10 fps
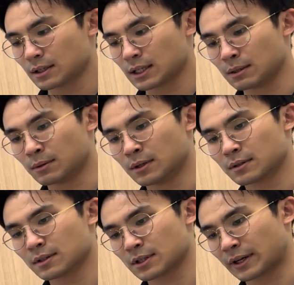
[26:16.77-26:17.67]
He
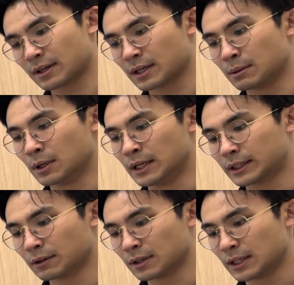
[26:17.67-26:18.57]
will
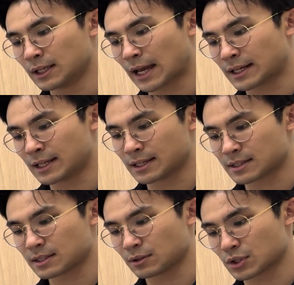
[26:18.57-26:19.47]
literally like this,
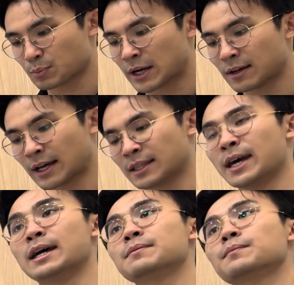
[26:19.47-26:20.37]
he will spread out like
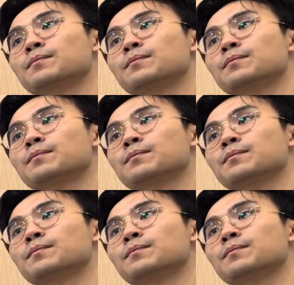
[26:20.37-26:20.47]
that.